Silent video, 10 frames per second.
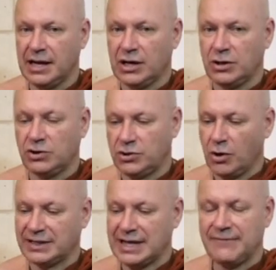You
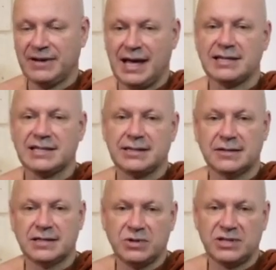don't have an
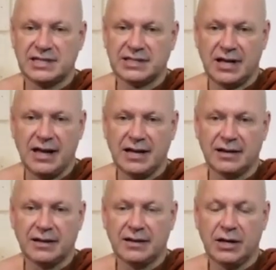essence which is
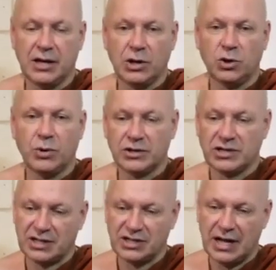kind. You are
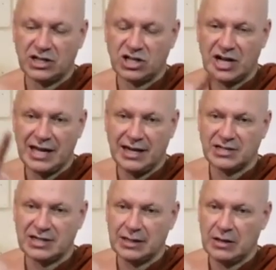just a
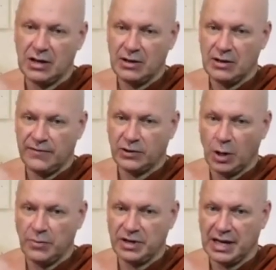changing
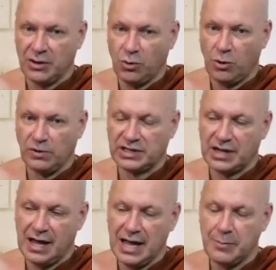phenomena all the
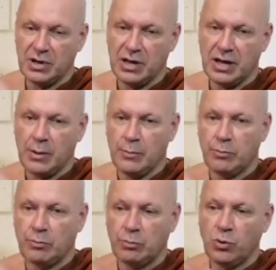time,
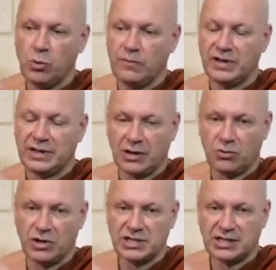moving
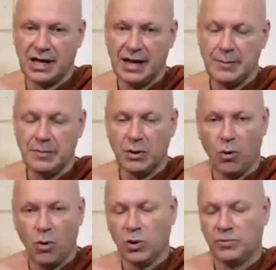across time,
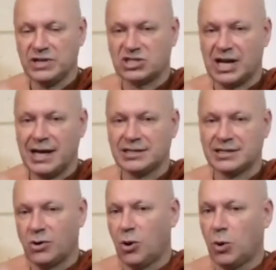always
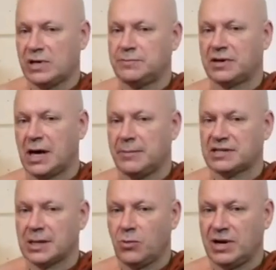changing, always becoming
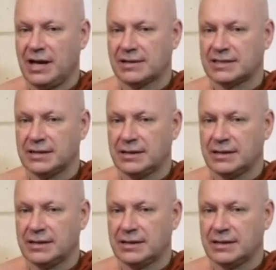someone else.